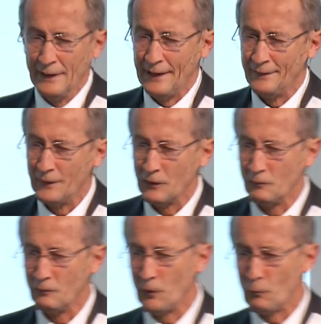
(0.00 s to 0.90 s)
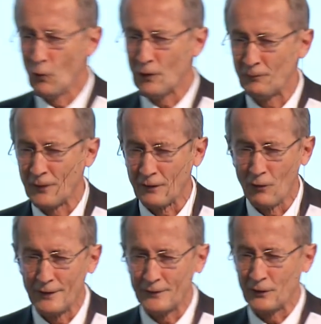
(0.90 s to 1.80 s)
In the reward for
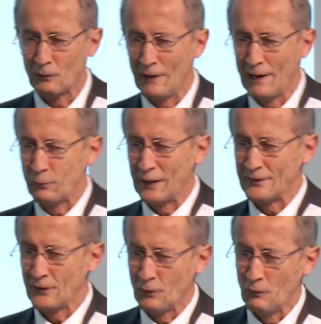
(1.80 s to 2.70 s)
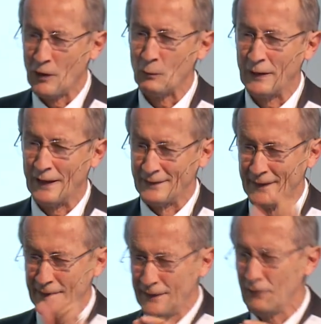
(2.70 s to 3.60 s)
going to the right place and the wrong place,
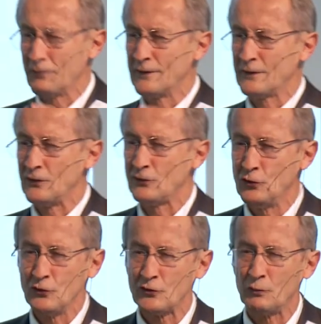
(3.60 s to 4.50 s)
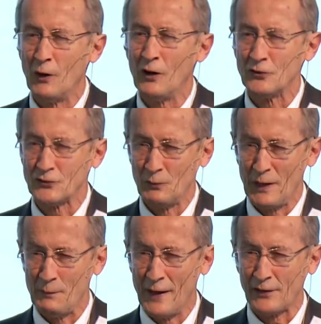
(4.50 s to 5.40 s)
the difference is too small to
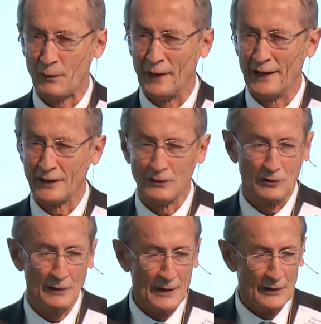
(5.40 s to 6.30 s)
be mathematically